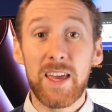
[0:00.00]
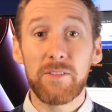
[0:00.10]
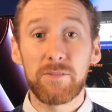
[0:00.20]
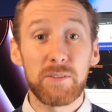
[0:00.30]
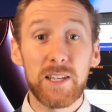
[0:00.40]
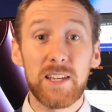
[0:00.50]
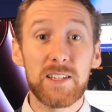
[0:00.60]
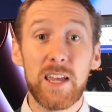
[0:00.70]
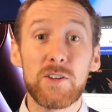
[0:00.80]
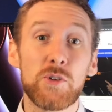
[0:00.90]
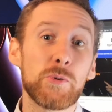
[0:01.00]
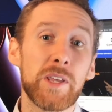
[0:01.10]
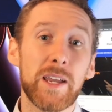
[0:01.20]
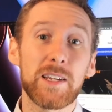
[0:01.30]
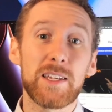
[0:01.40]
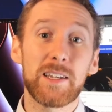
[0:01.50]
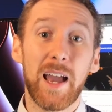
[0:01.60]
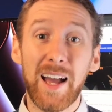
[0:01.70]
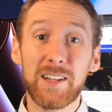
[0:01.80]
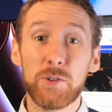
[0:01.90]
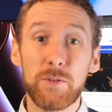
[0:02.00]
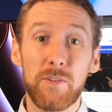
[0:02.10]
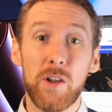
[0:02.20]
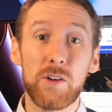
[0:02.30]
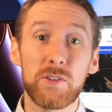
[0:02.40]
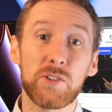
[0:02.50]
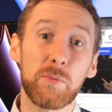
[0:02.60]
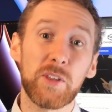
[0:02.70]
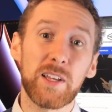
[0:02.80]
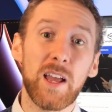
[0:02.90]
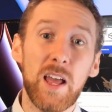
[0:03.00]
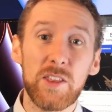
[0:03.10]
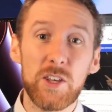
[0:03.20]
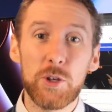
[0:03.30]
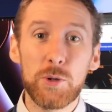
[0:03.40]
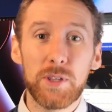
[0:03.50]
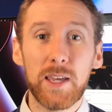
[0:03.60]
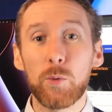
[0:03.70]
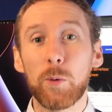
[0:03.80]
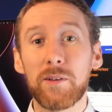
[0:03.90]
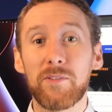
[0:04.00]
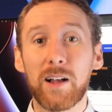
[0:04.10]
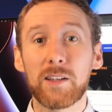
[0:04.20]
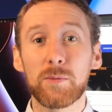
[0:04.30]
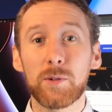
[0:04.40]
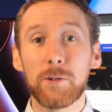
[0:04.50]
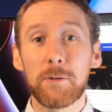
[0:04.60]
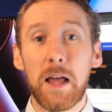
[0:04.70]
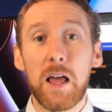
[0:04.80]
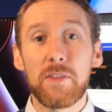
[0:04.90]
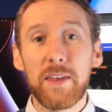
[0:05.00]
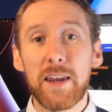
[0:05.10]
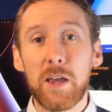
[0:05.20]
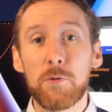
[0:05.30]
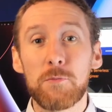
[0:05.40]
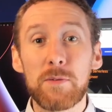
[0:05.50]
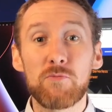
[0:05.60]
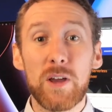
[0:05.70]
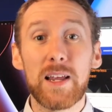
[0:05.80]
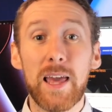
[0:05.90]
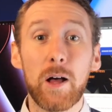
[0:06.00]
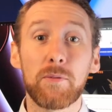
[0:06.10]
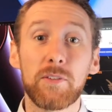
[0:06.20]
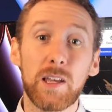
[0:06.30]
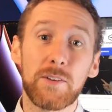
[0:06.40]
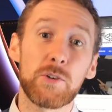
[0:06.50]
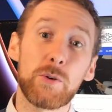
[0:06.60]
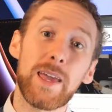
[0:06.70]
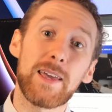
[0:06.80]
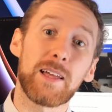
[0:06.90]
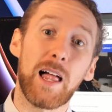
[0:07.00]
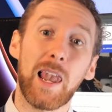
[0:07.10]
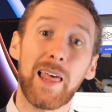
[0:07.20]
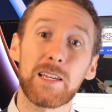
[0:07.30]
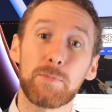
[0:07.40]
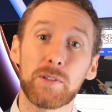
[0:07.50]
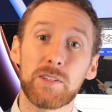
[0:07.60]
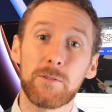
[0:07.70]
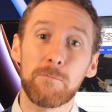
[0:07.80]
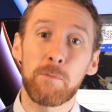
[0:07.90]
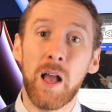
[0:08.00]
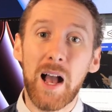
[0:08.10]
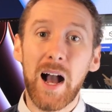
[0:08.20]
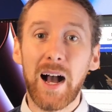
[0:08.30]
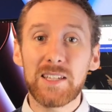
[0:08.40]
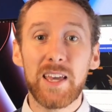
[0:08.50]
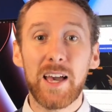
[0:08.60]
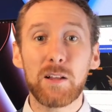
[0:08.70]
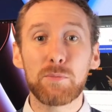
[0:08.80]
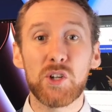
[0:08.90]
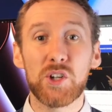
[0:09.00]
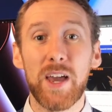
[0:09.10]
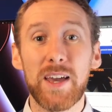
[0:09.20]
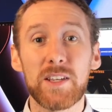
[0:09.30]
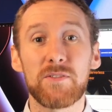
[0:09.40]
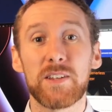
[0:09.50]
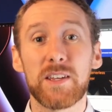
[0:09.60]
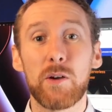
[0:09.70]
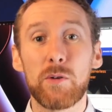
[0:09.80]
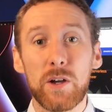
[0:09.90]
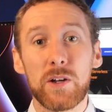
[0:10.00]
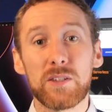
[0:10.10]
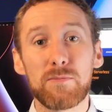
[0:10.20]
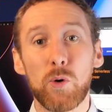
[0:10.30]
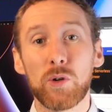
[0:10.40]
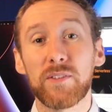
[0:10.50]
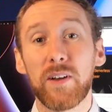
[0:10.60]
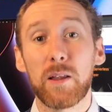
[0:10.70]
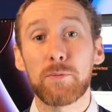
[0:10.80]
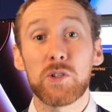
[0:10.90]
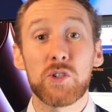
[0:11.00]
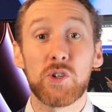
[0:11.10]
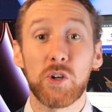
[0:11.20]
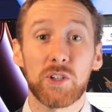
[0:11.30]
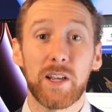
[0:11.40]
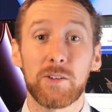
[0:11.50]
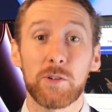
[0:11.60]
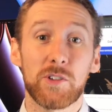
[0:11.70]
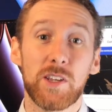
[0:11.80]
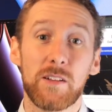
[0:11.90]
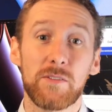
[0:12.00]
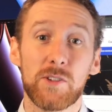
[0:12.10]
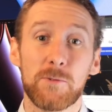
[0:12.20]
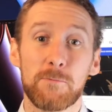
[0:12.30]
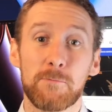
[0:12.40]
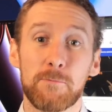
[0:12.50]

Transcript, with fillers: If this is a new technique and you've learned something that you think will be valuable, then it would be really helpful if you hit that like button as it helps share this video to more developers just like yourselves.